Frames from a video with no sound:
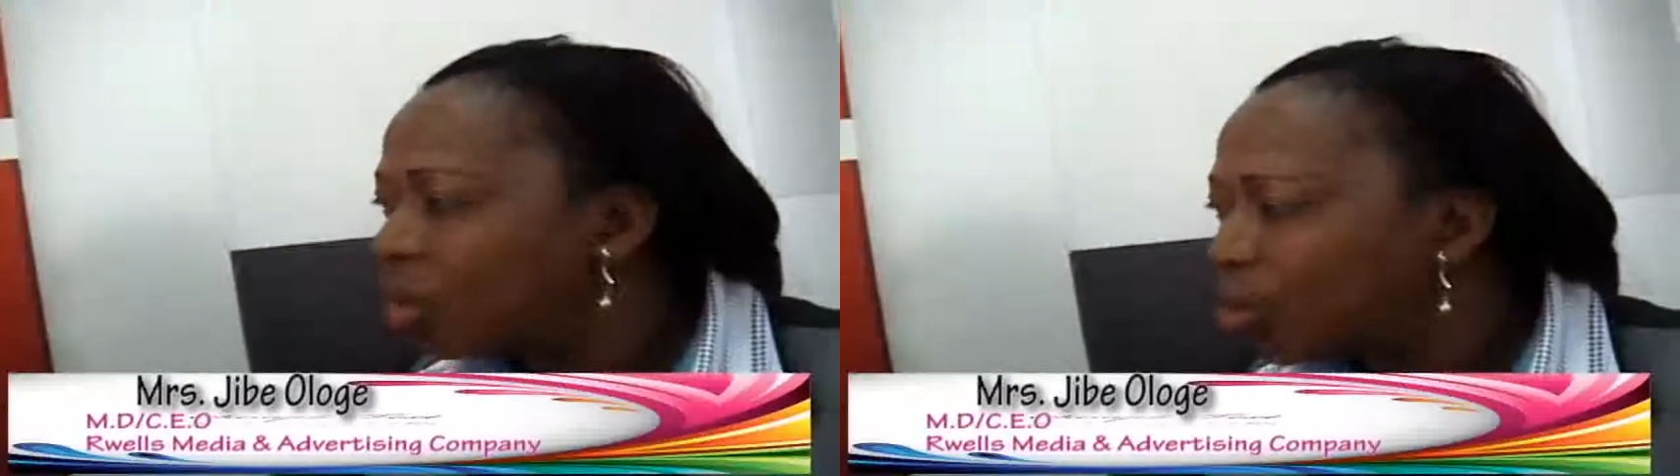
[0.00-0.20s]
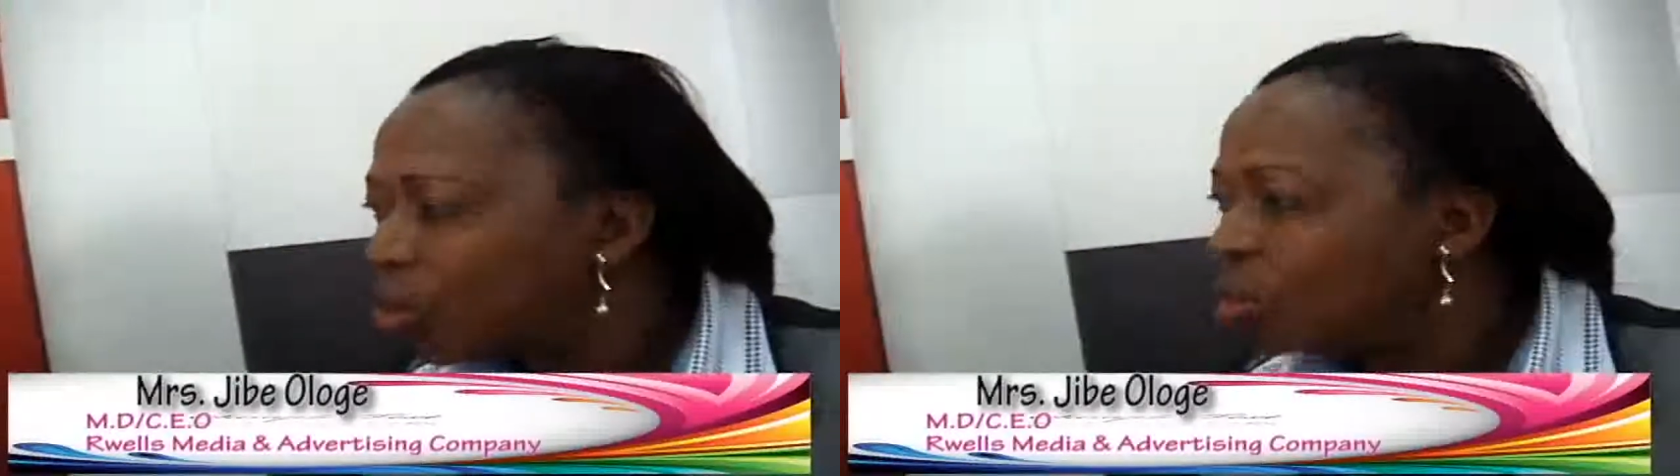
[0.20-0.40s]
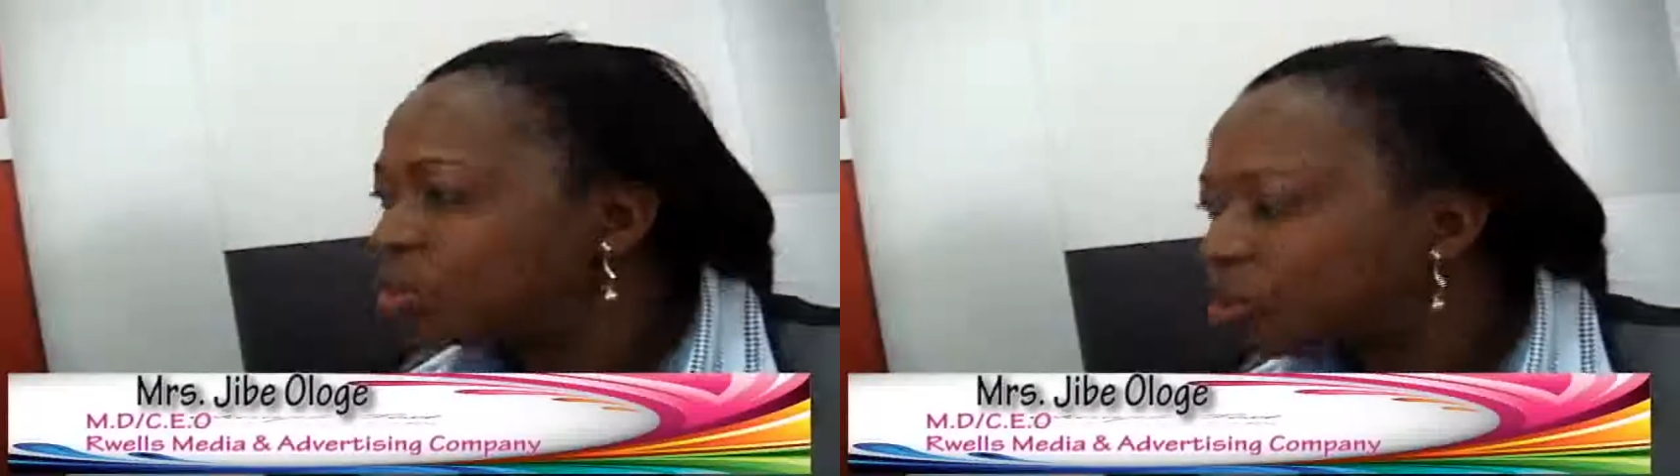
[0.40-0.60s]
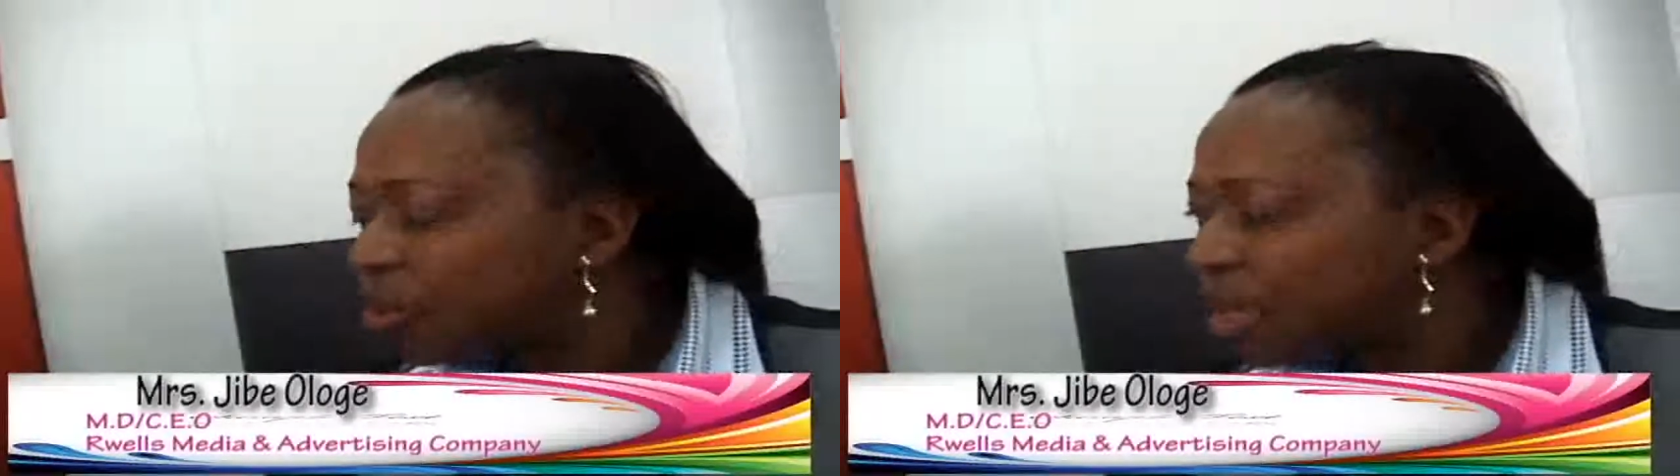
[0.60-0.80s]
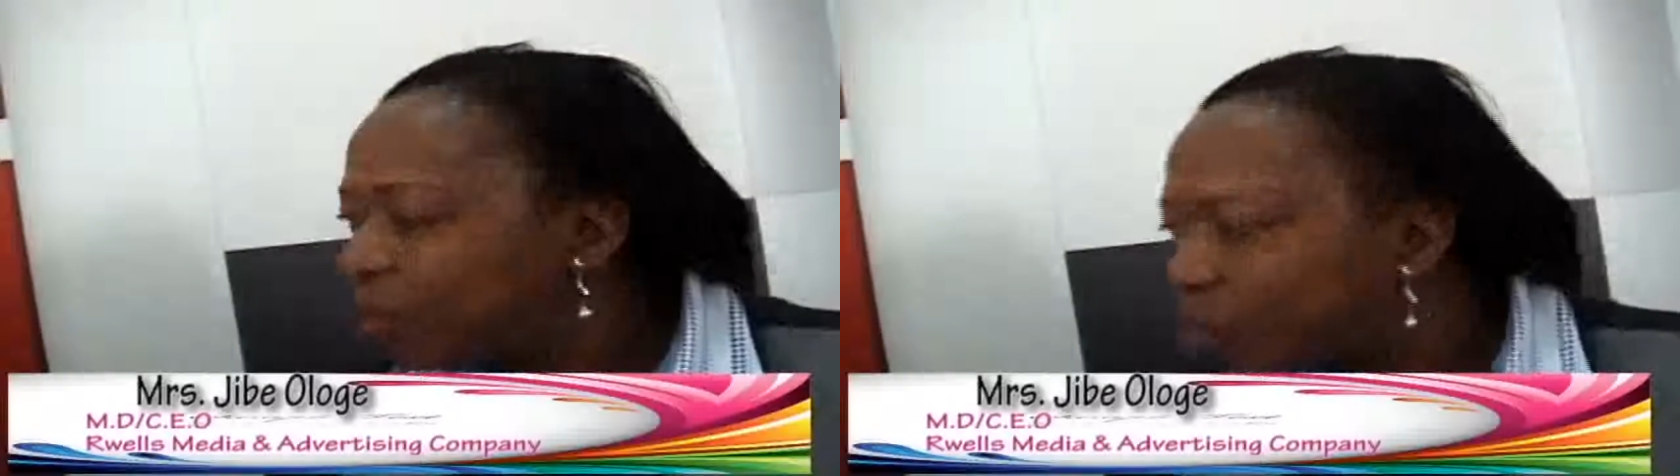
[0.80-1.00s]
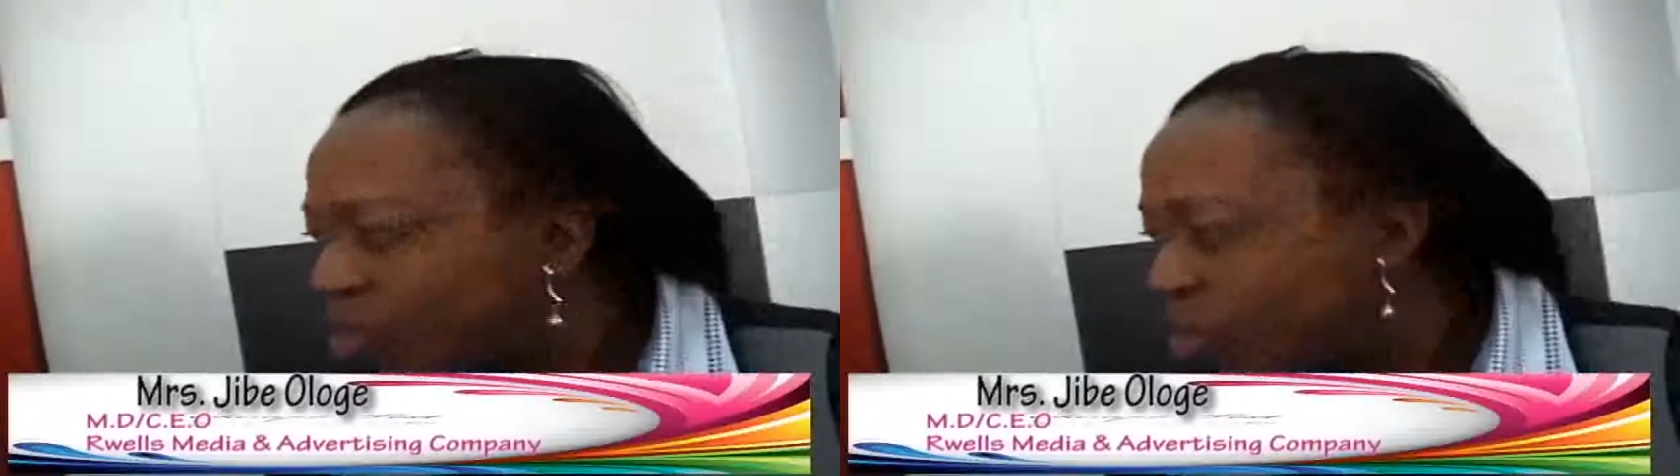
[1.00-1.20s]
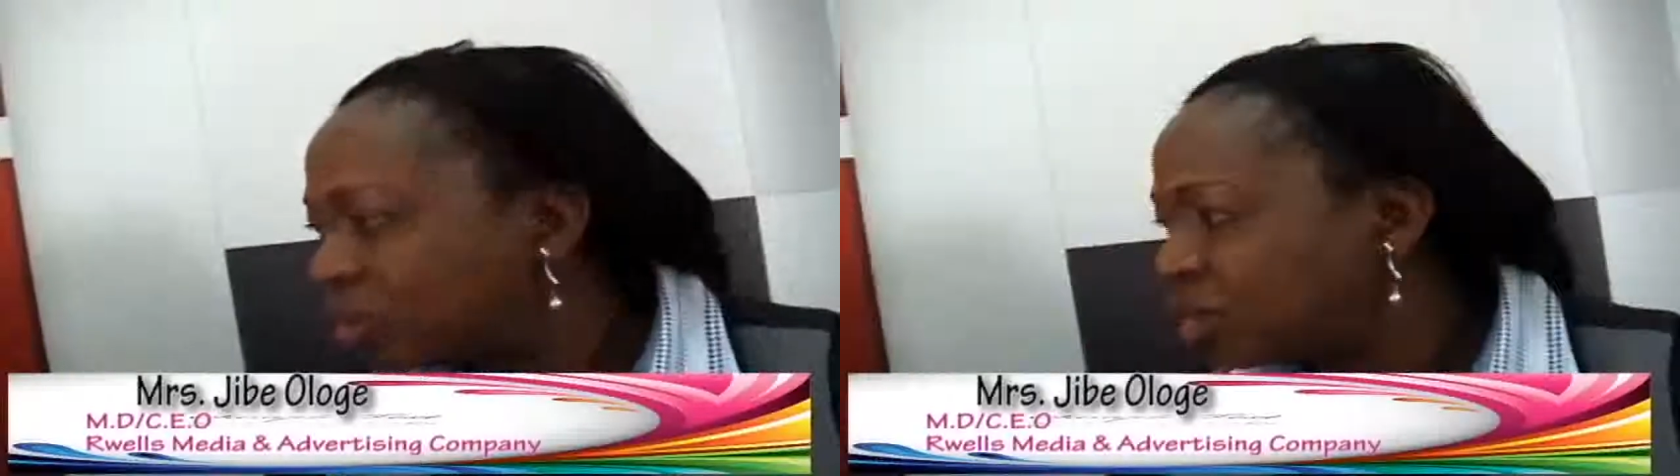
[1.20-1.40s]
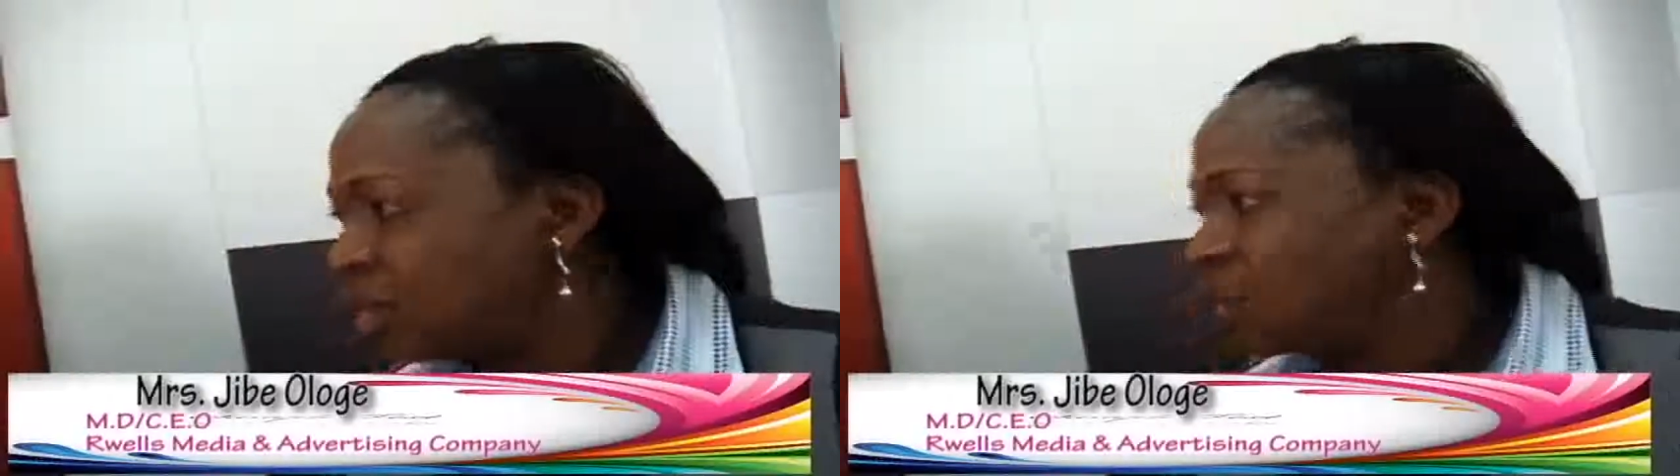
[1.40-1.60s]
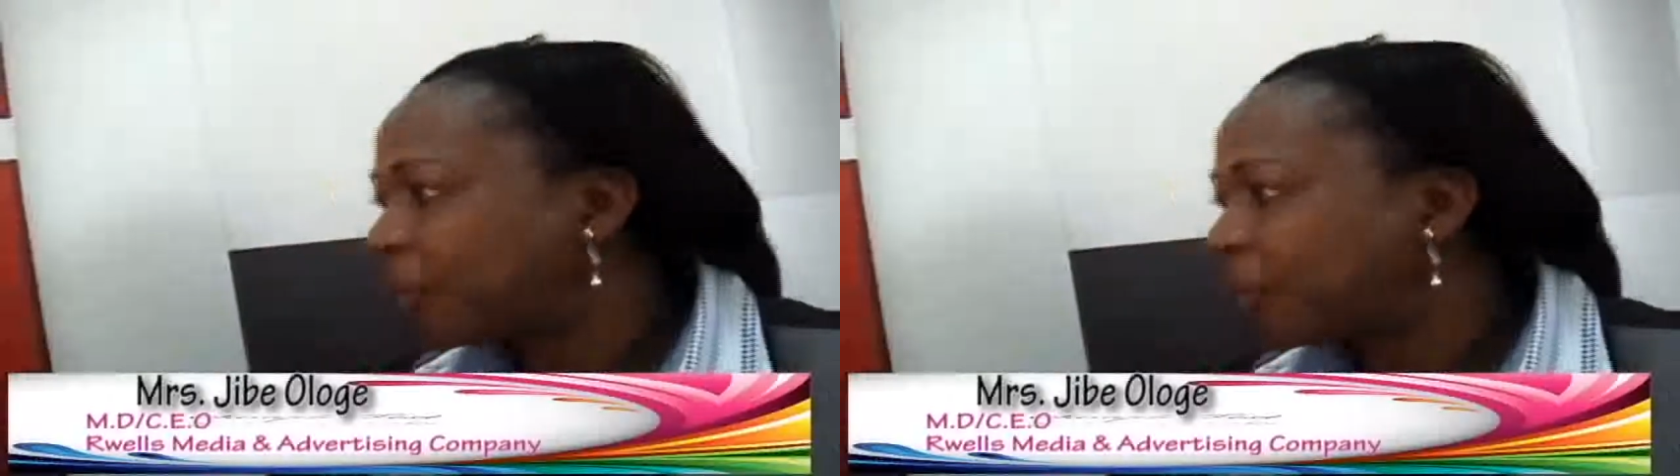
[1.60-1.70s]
who wants to be a producer.